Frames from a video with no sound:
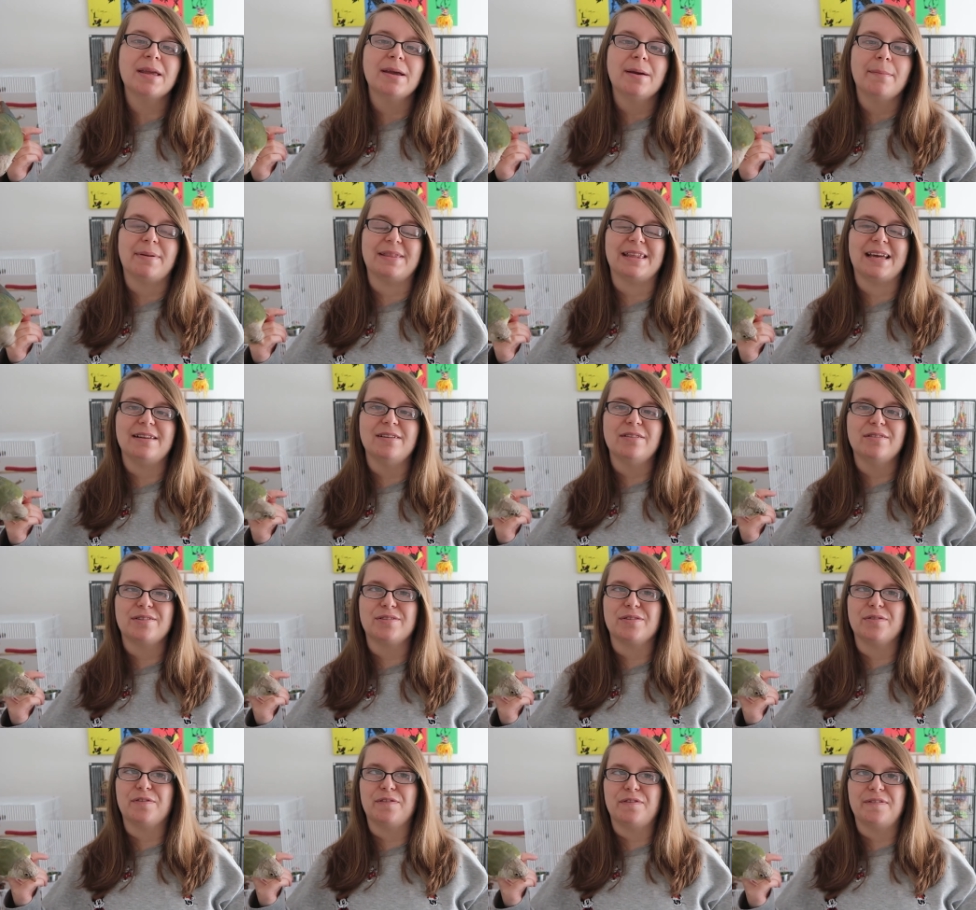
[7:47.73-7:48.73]
but they're little
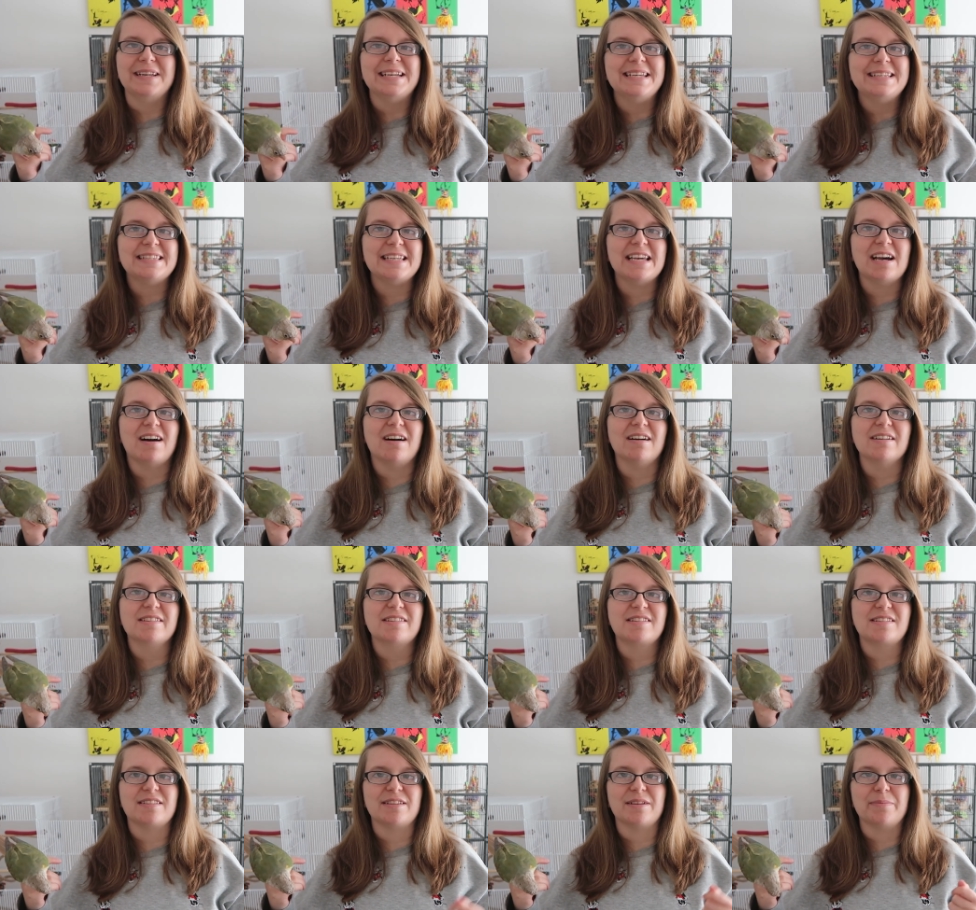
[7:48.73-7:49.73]
sort of fleecy
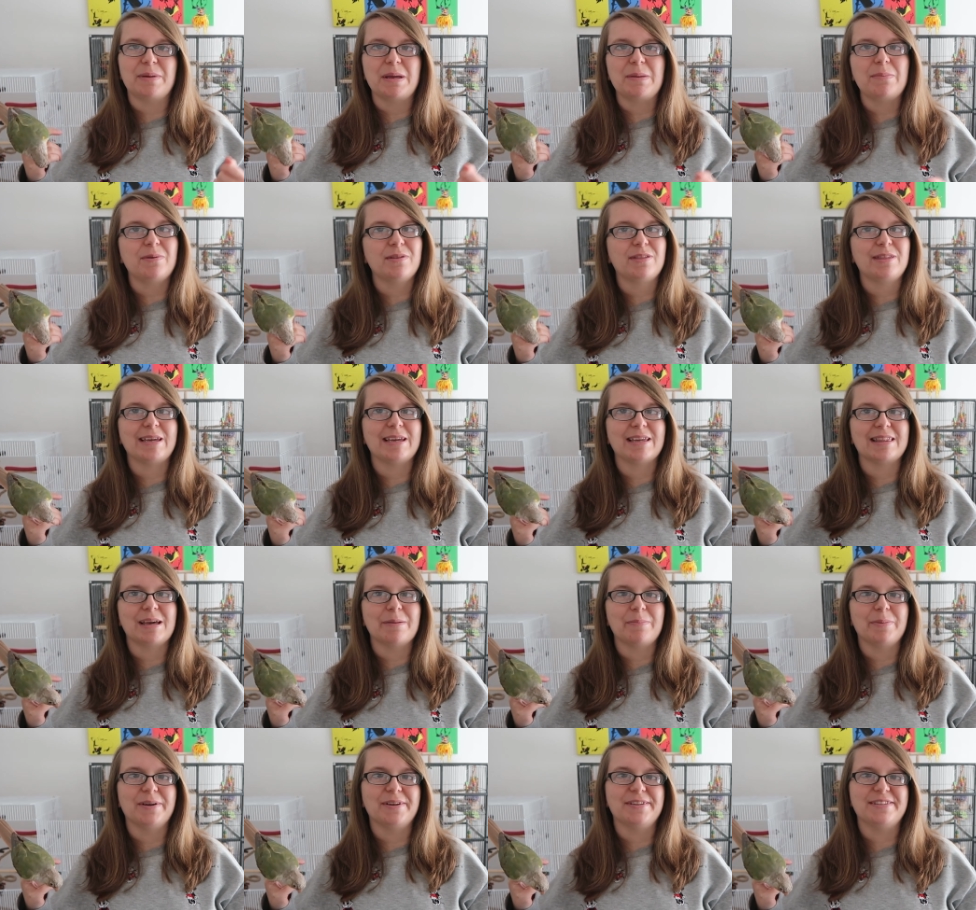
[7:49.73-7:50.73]
huts that people think
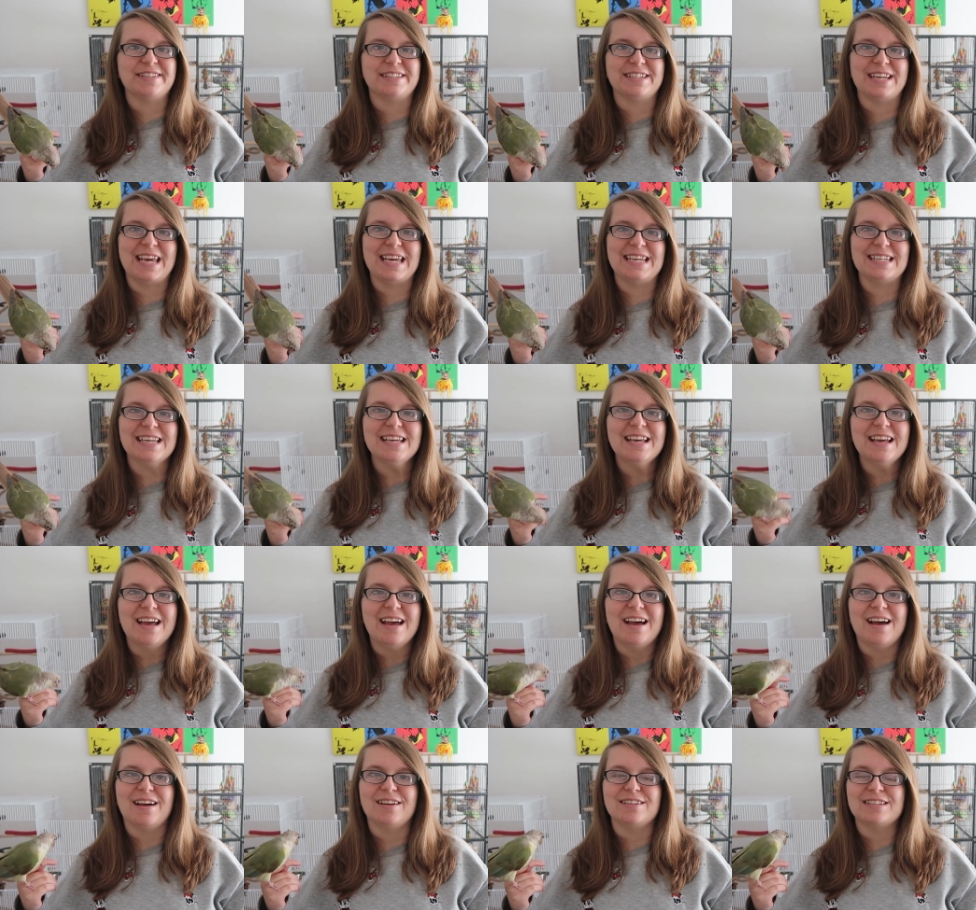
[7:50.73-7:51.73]
their birds need
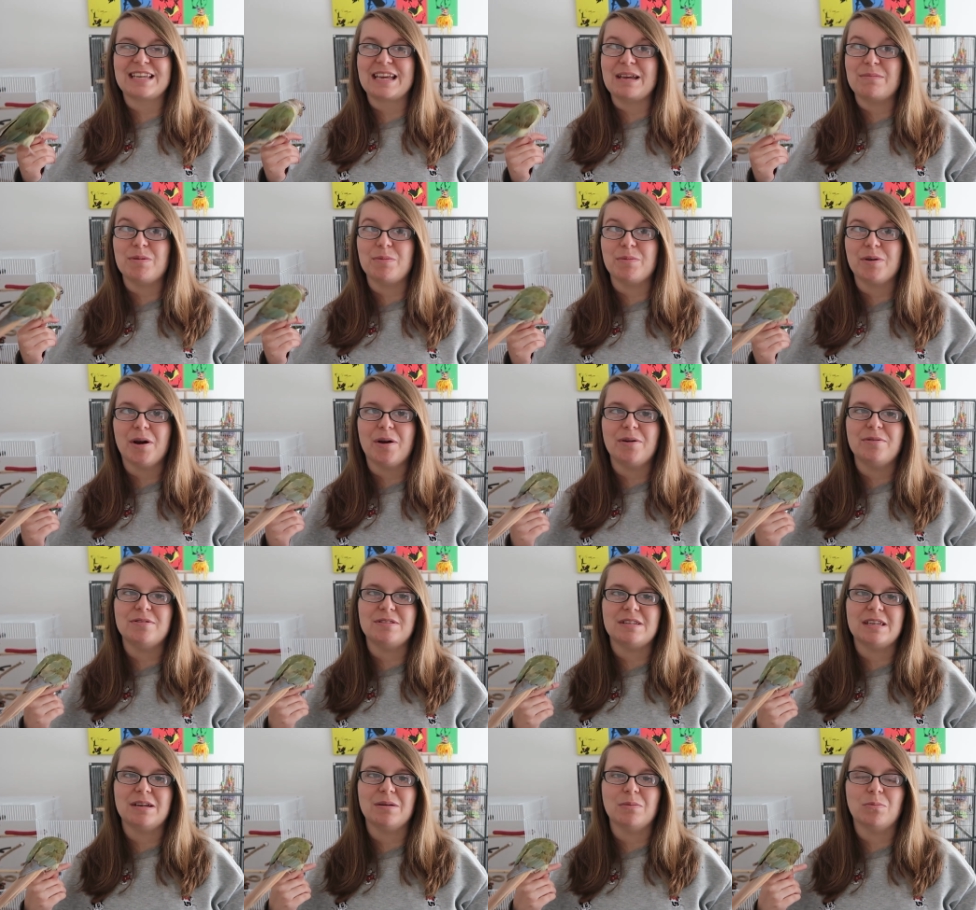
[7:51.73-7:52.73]
to keep them
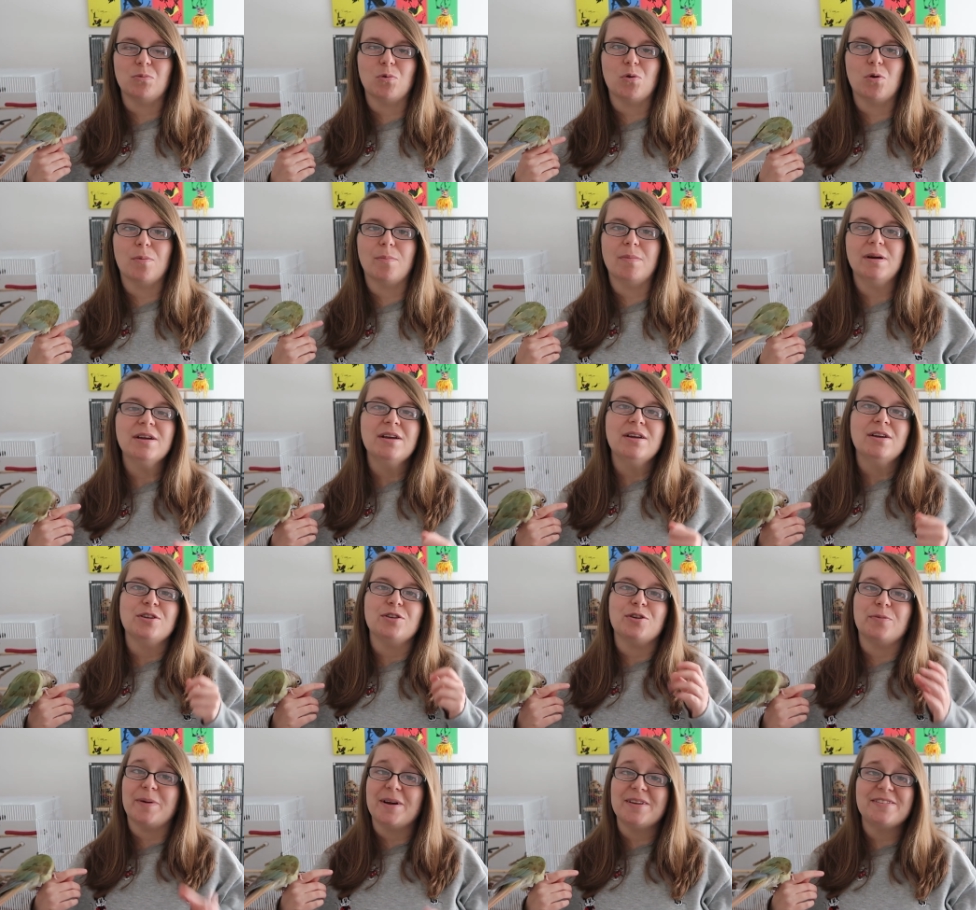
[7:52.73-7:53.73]
cozy and warm.
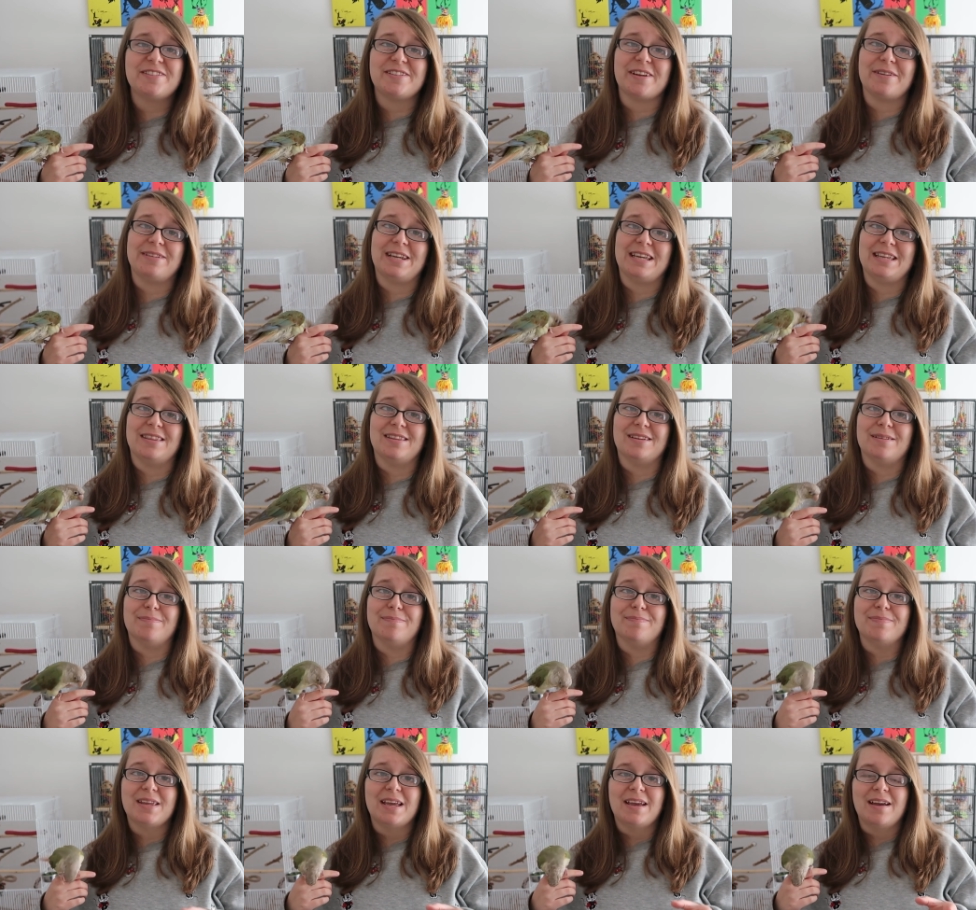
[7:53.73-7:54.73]
Your birds don't need
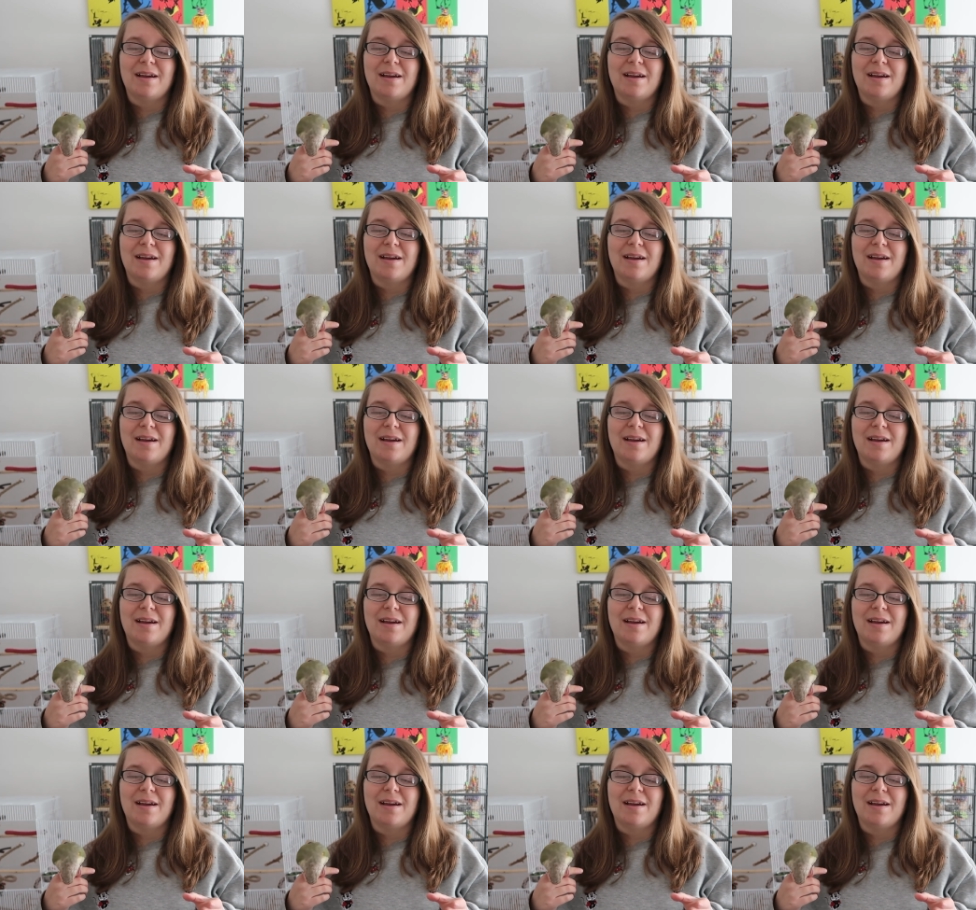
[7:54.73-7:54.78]
them.